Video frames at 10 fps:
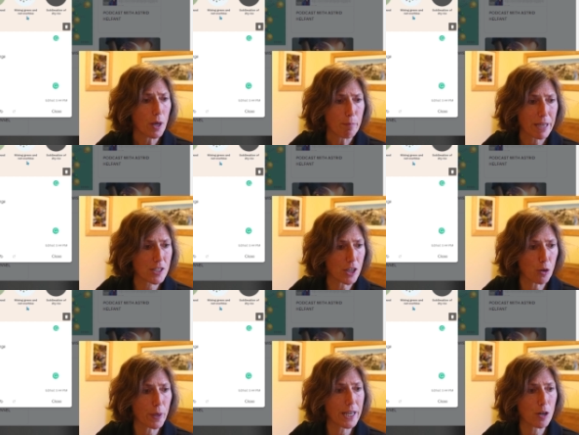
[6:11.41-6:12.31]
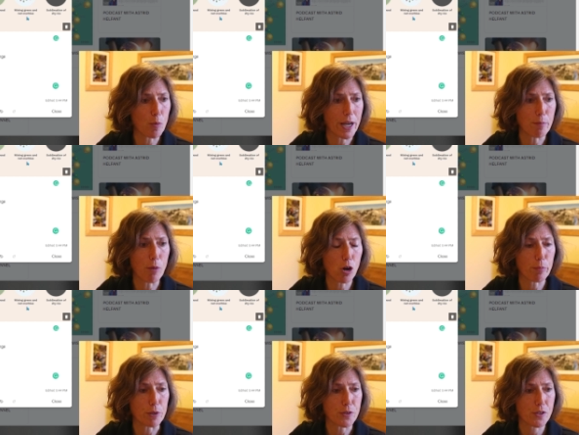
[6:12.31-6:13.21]
mixing green and red
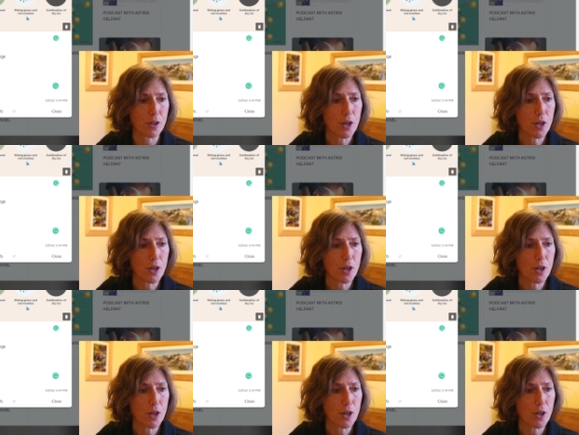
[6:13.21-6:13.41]
marbles.